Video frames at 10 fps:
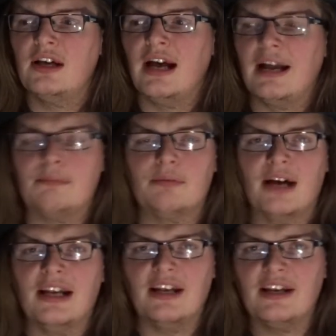and
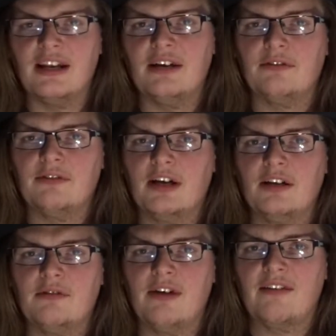Bran and
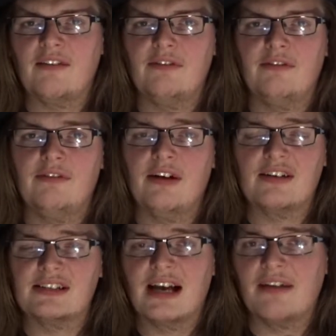
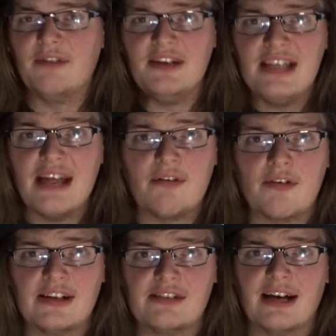Varys have never
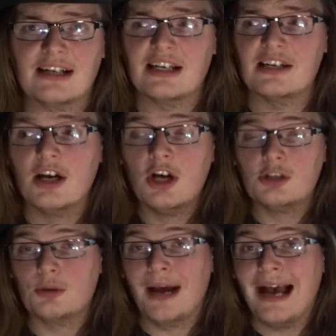interacted.
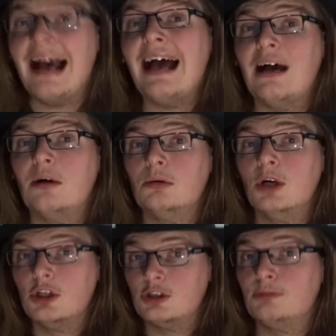So how
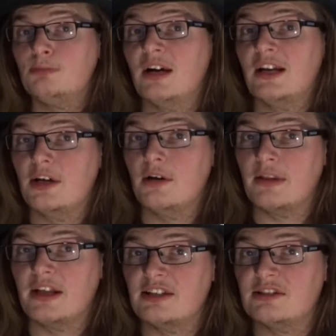does Bran know
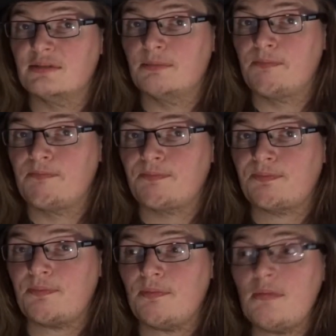this?
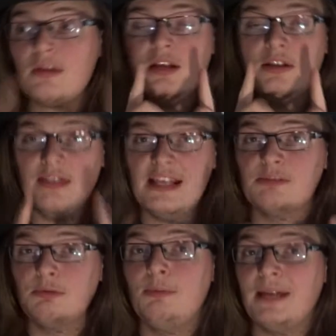
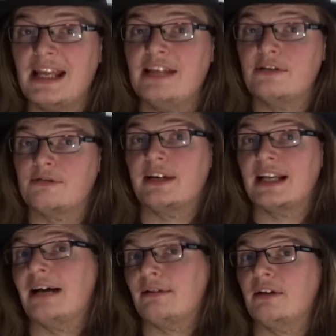This would begin to
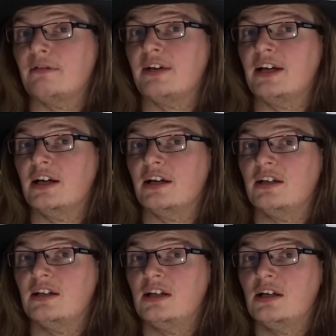freak out Littlefinger,
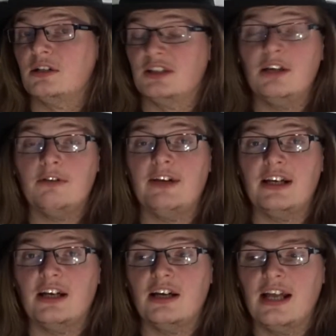because
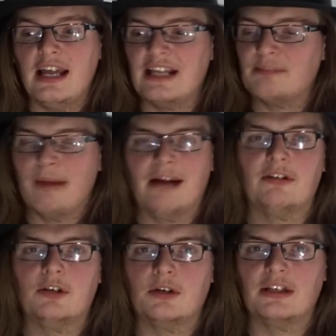Littlefinger is
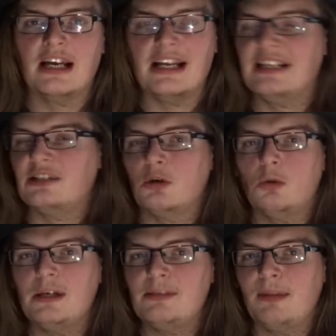paranoid and he's
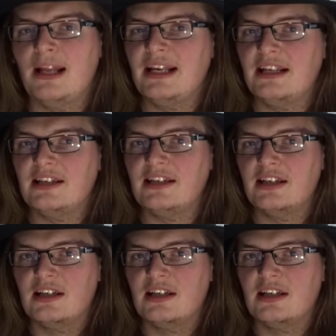always playing